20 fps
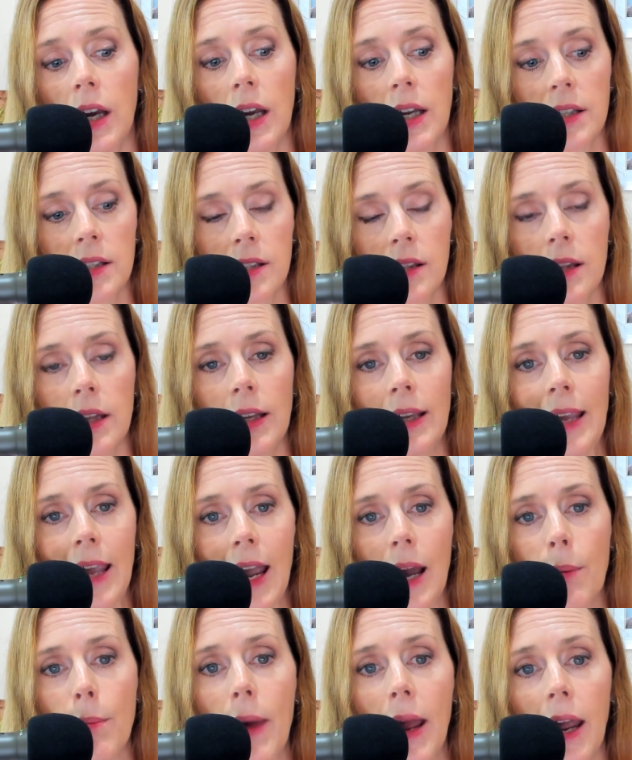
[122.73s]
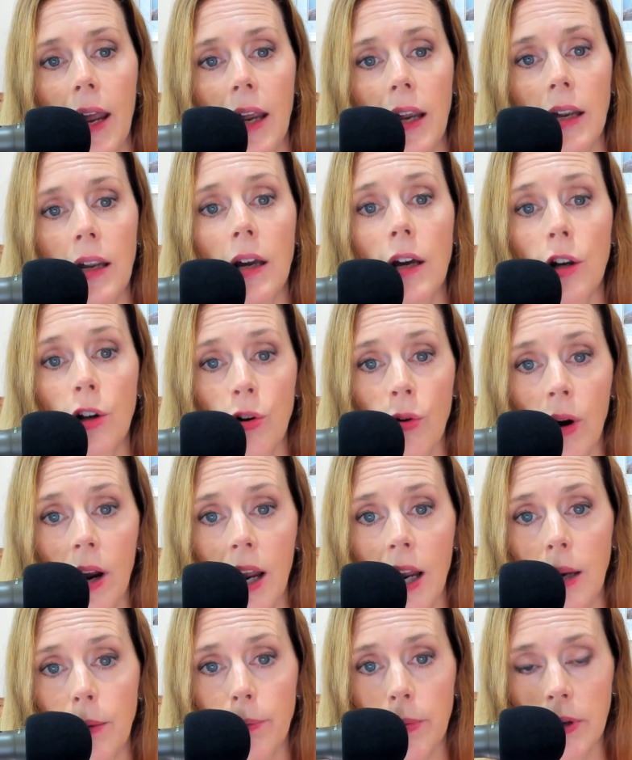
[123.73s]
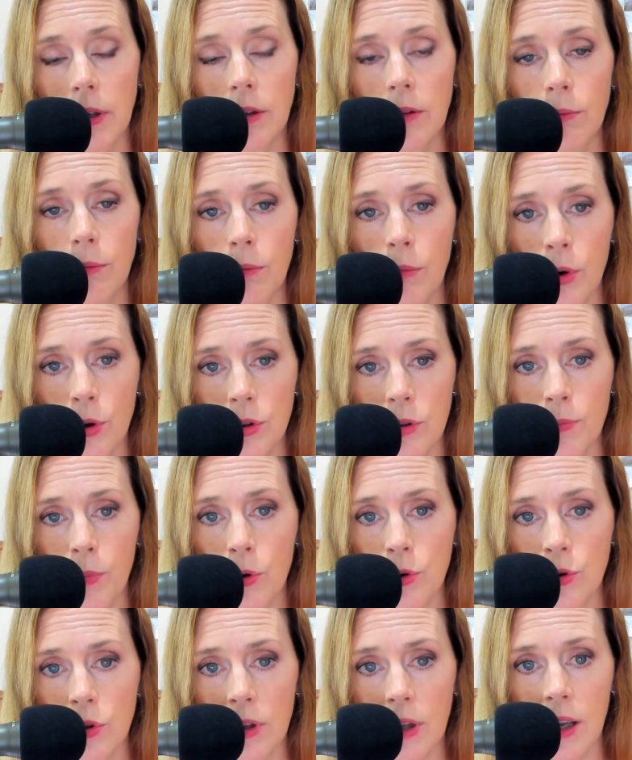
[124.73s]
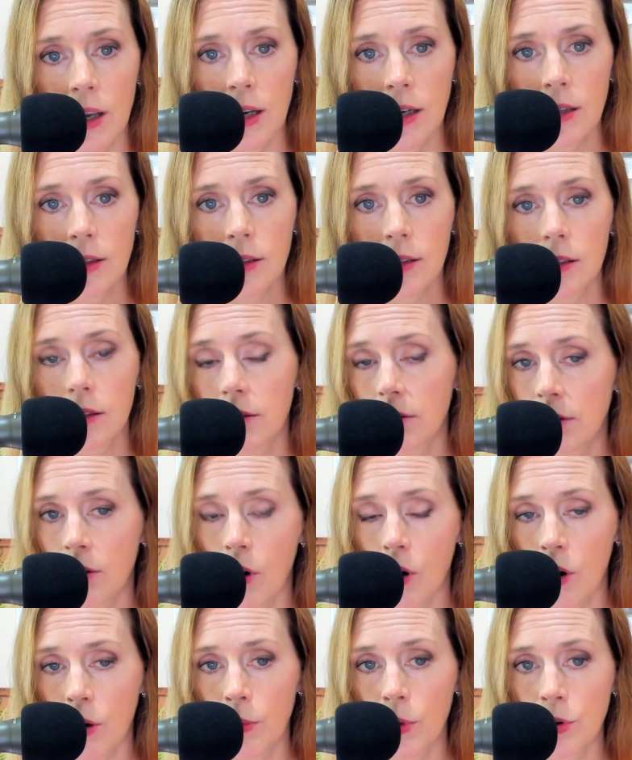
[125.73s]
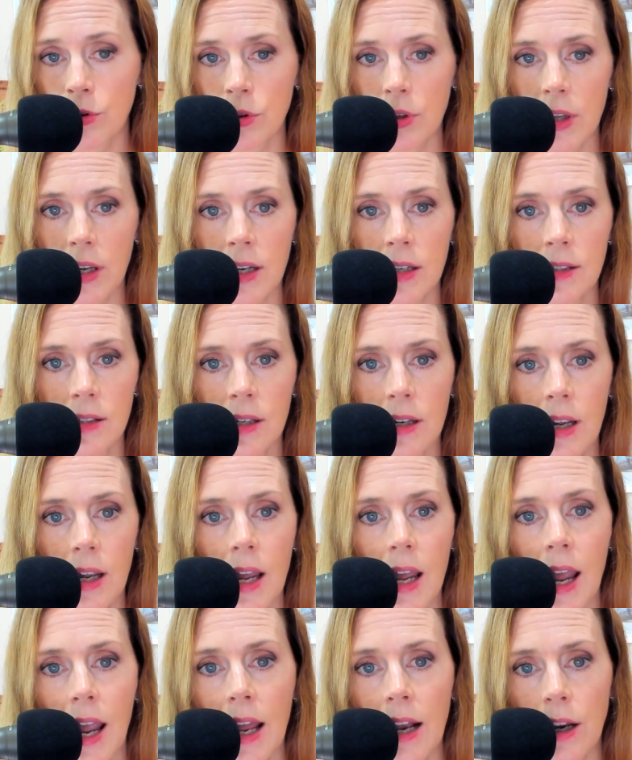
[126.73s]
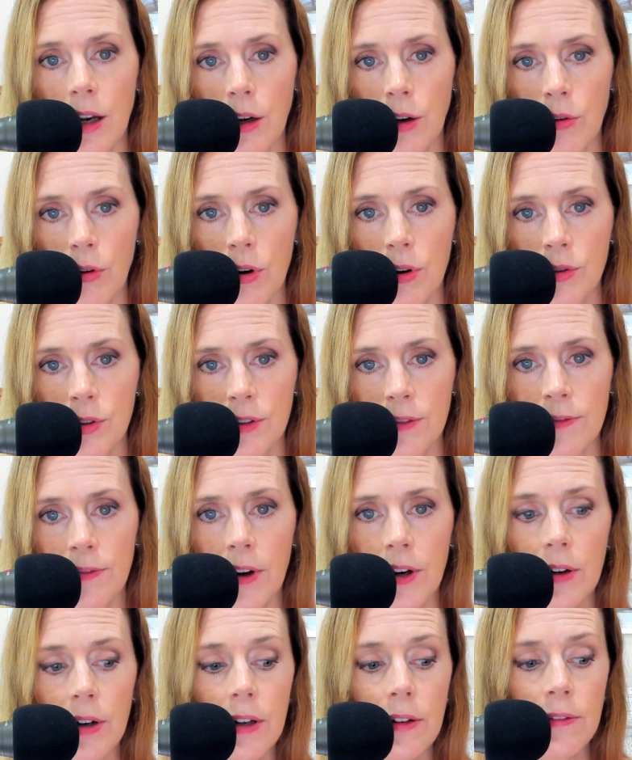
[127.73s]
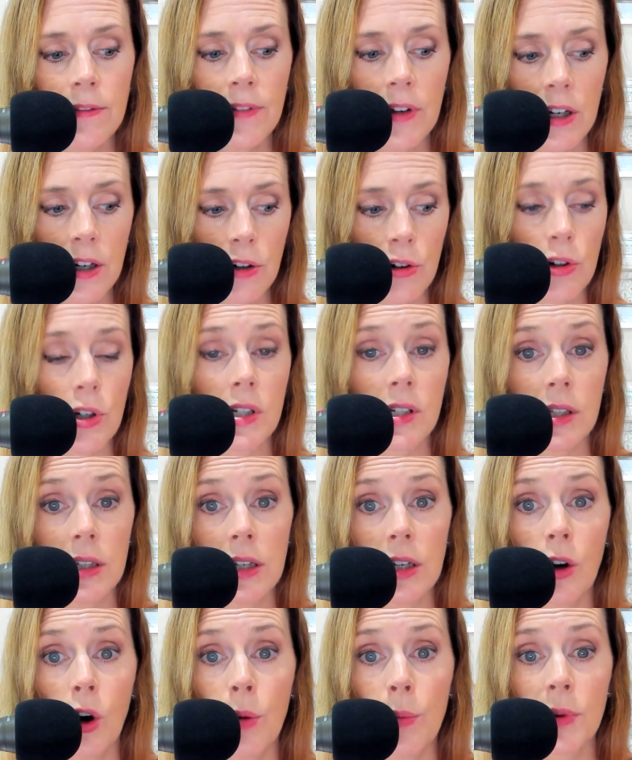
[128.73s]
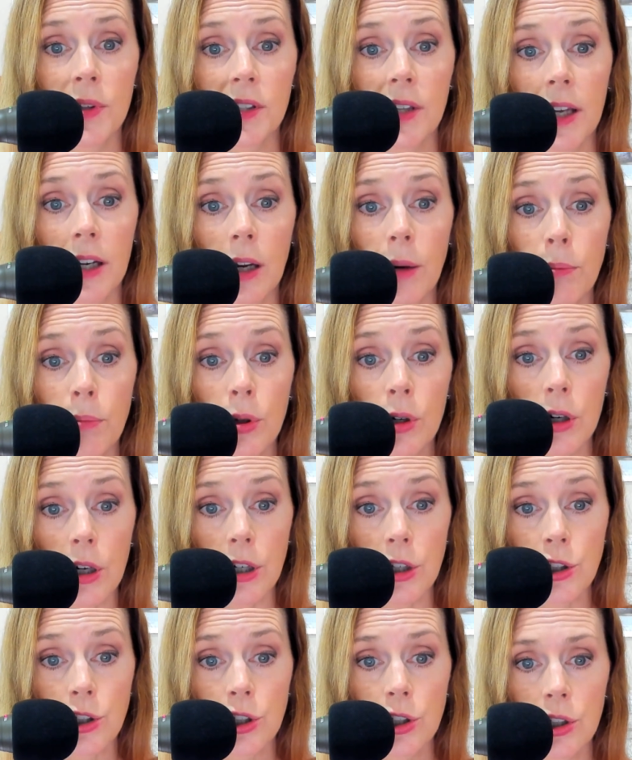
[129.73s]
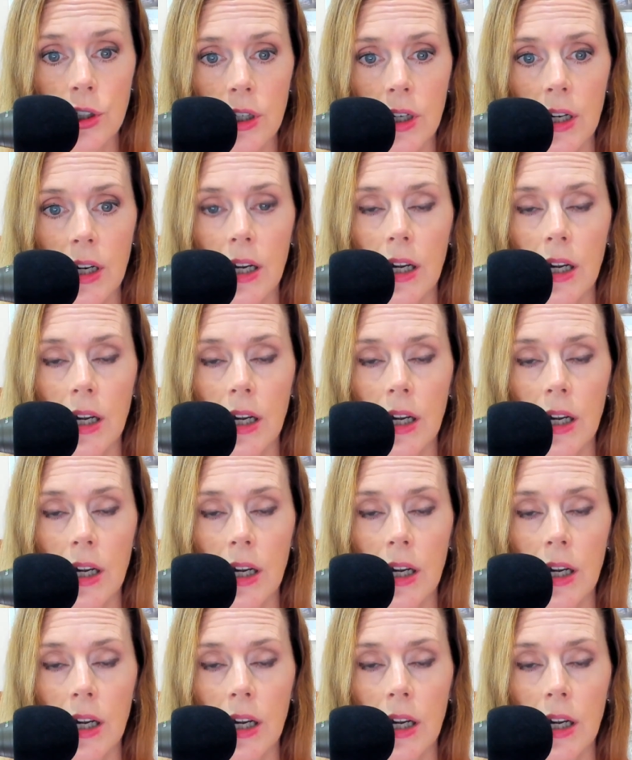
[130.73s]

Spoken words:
It's the Gamay grape in most Beaujolais, in all Beaujolais, and it grows very vigorously, almost like a bush.